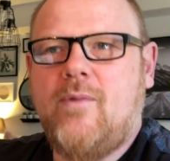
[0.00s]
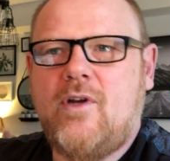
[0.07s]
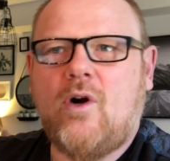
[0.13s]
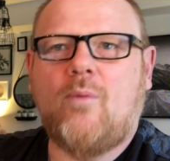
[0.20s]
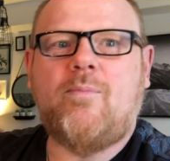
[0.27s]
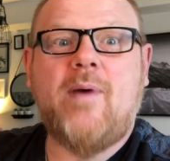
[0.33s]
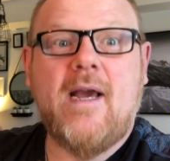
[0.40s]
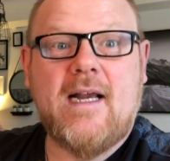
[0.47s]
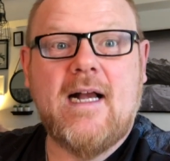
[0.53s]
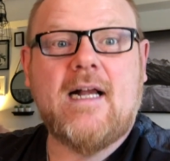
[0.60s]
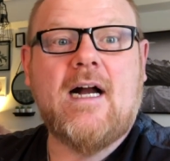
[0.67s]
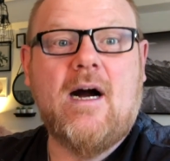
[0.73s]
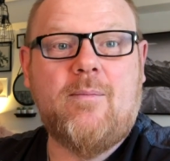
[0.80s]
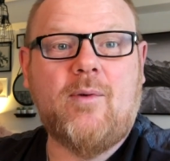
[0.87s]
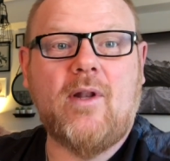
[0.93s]
you know, pick a
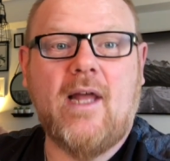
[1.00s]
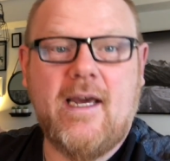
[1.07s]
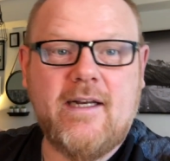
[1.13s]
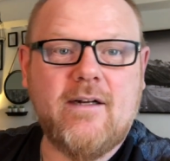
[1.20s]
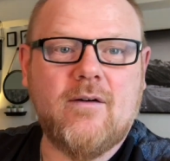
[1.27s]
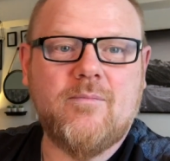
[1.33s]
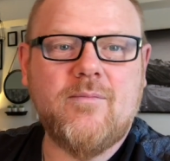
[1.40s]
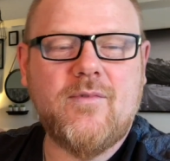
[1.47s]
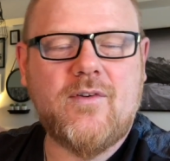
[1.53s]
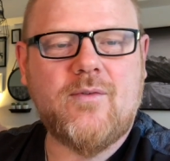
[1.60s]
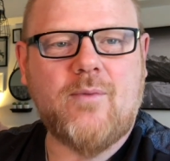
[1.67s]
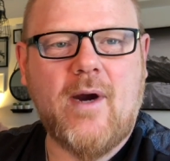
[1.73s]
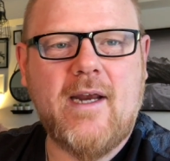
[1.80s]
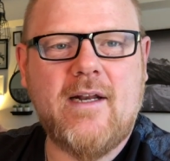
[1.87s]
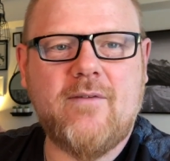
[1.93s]
couple items,
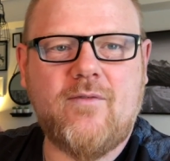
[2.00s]
right?